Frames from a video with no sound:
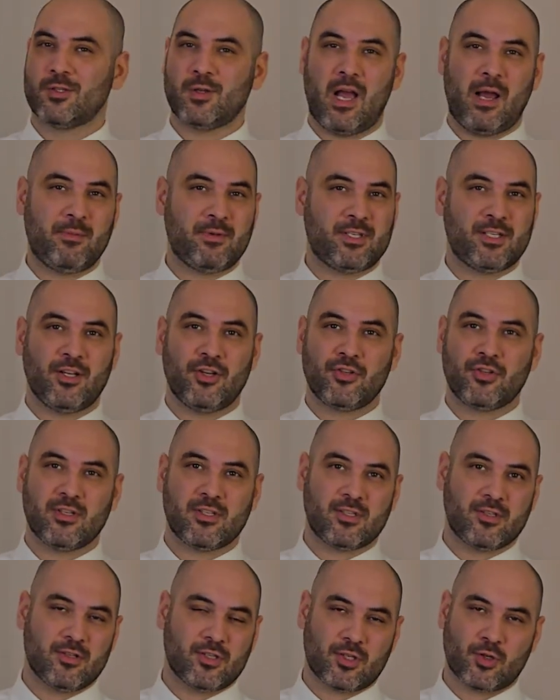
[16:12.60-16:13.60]
So I'm still
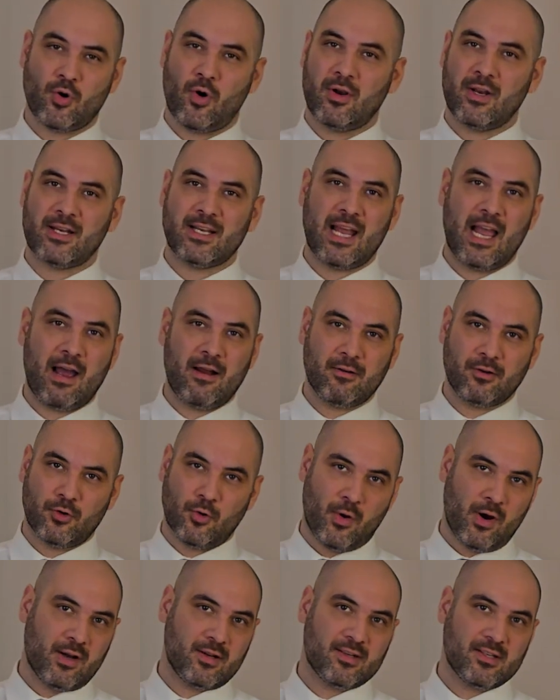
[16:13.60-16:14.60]
just scrolling down,
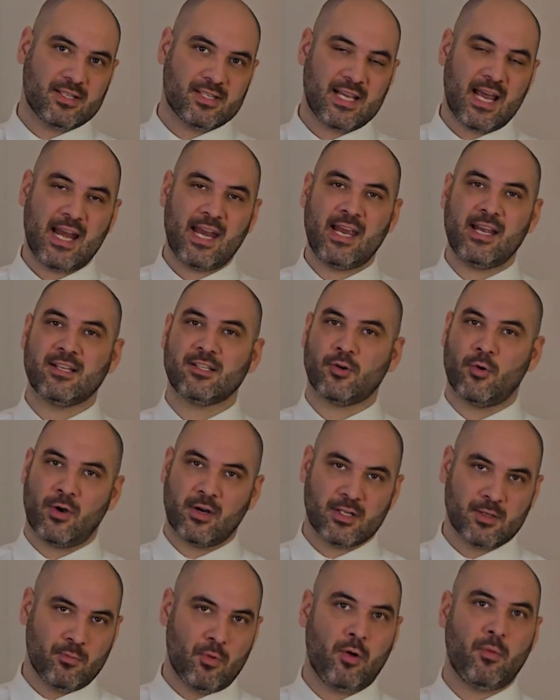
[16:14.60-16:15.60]
going into settings,
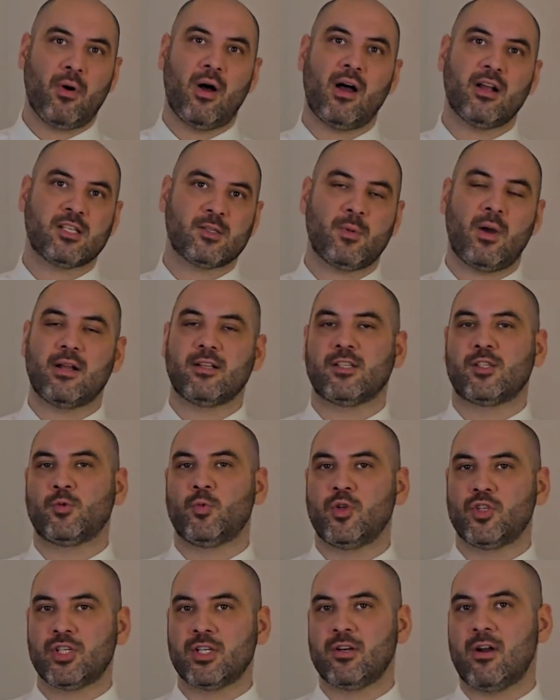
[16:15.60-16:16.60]
going into mobile hotspot,
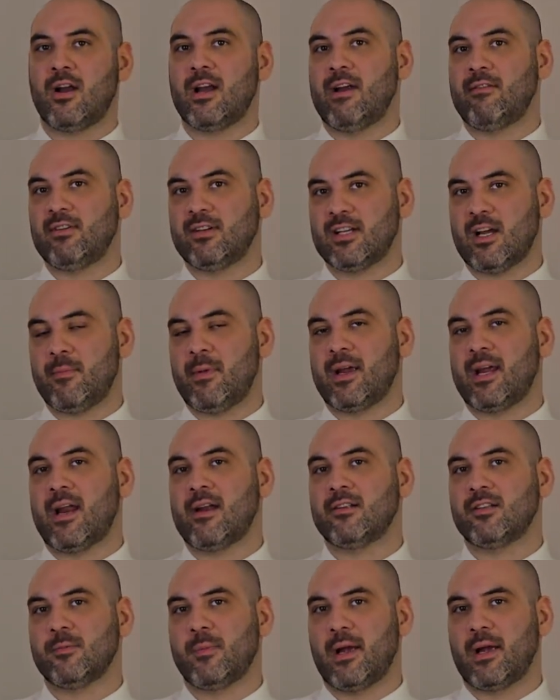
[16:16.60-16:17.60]
switching it on every time I
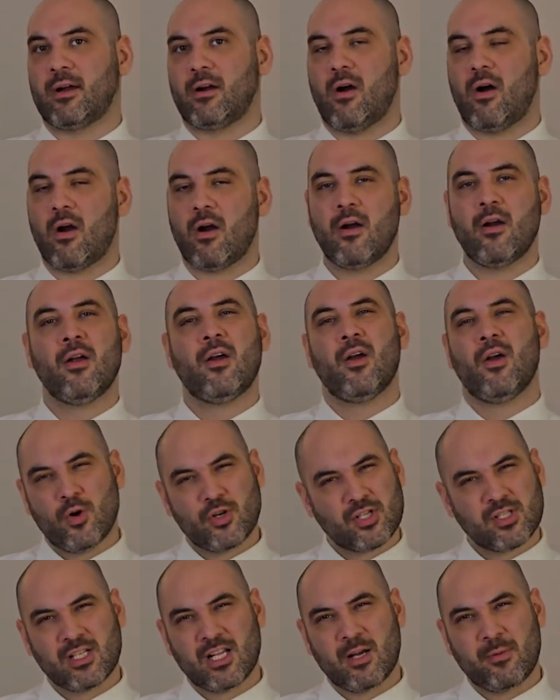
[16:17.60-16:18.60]
get into my car,
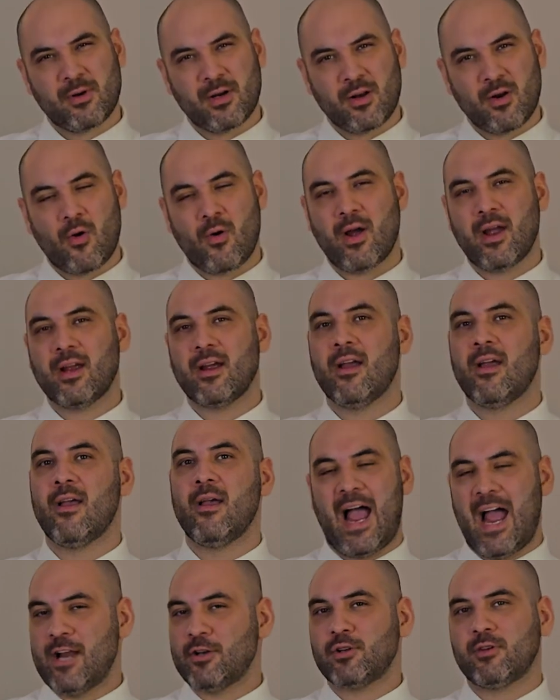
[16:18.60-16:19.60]
which is a little bit annoying.
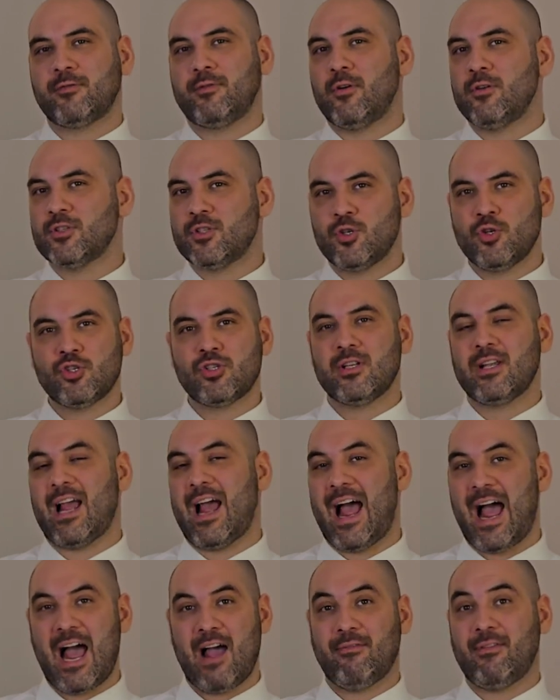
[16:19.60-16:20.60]
Android phones usually
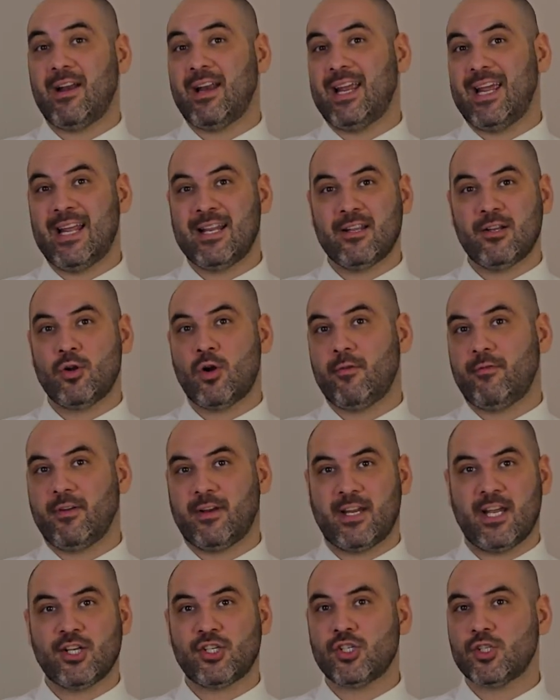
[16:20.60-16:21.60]
have it in the
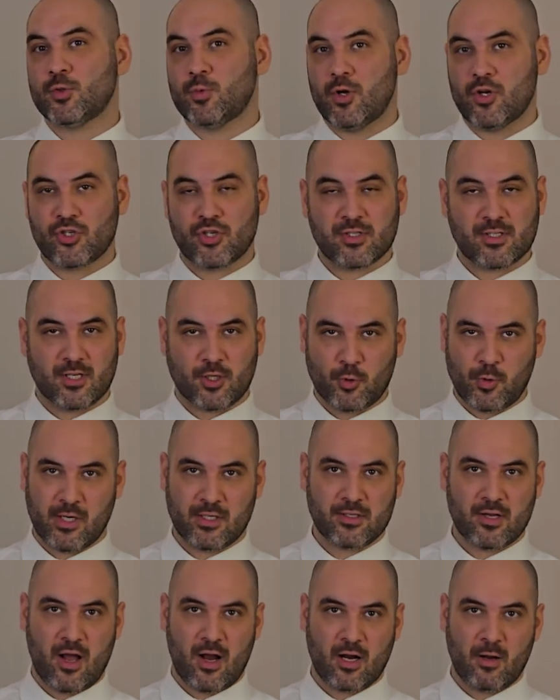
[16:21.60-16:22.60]
notifications where it's just a
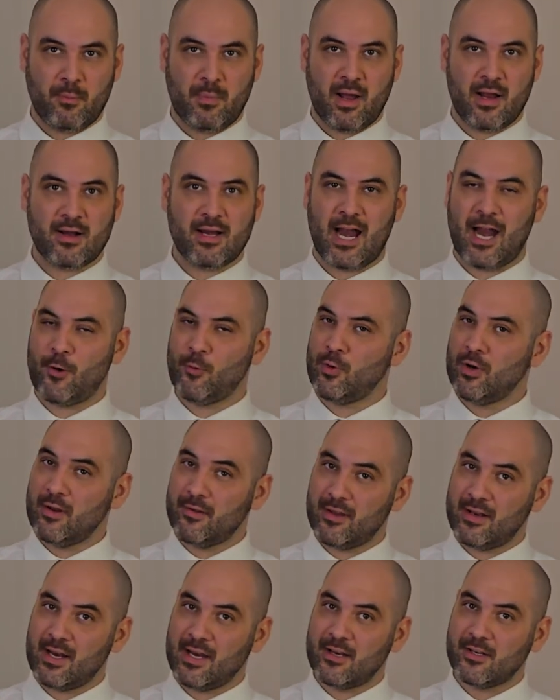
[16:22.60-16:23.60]
quick toggle button. I really
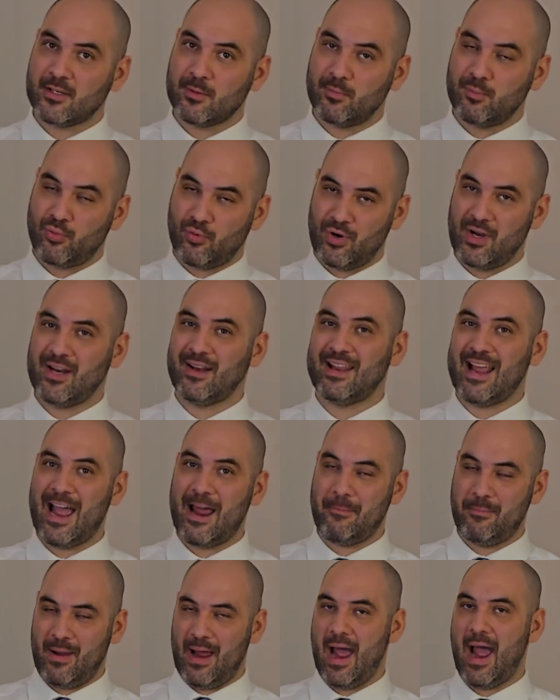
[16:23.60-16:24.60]
think they need to bring
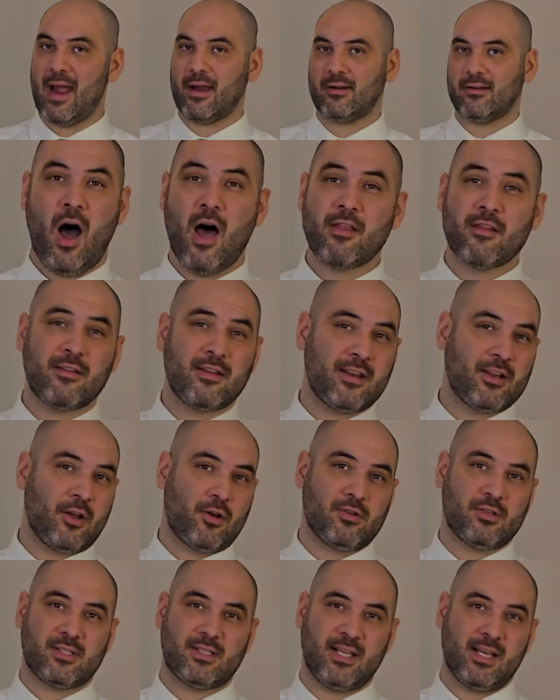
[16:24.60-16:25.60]
that back. Other than
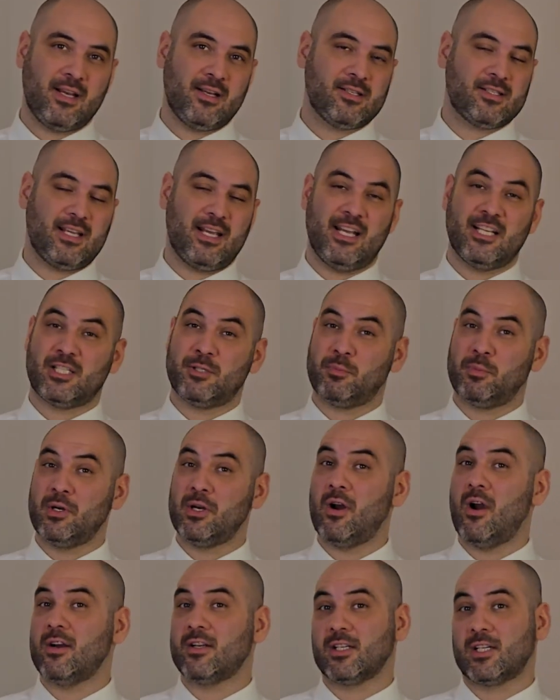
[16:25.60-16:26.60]
those things, it's
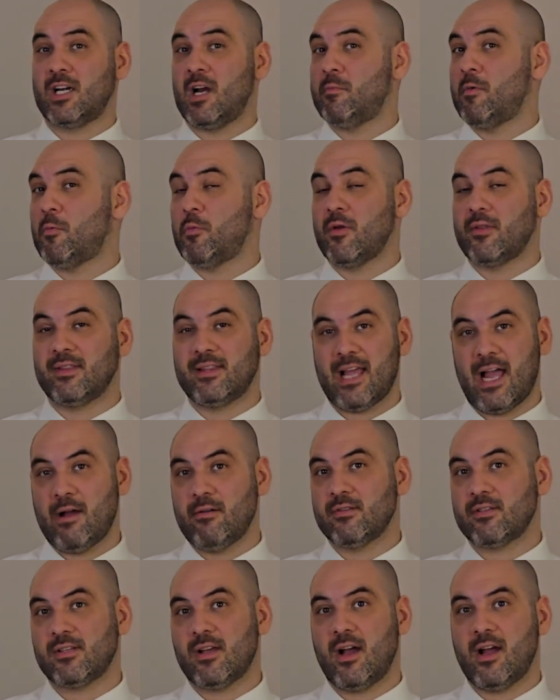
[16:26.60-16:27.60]
pretty hard to come up with
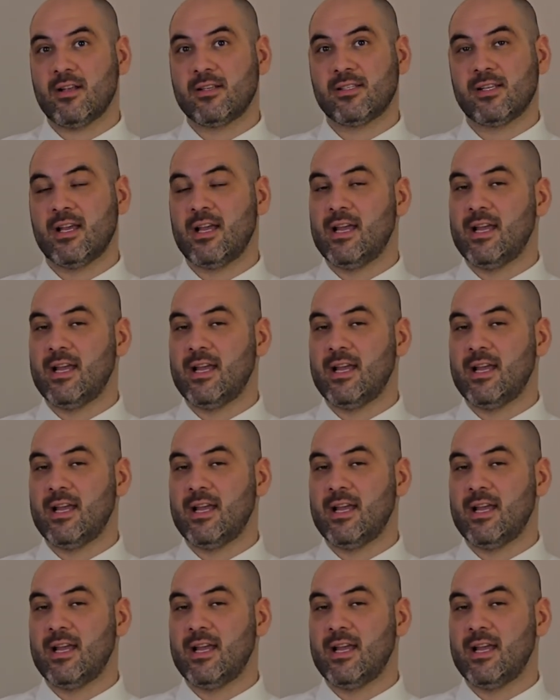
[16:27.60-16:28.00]
downsides.